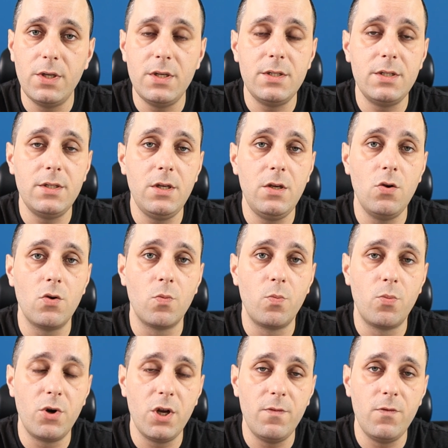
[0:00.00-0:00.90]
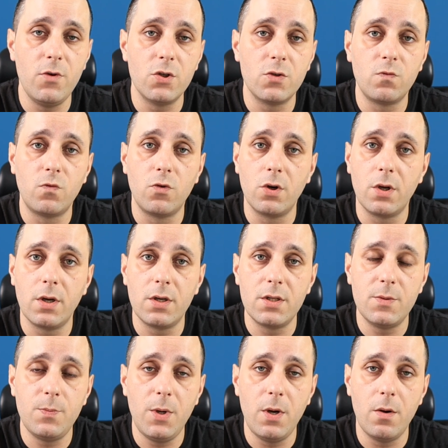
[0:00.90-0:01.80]
they see your previous work
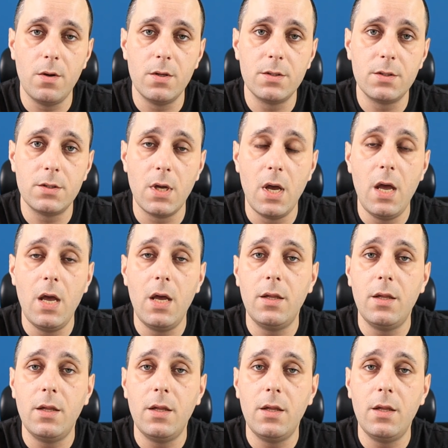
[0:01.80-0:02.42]
experience,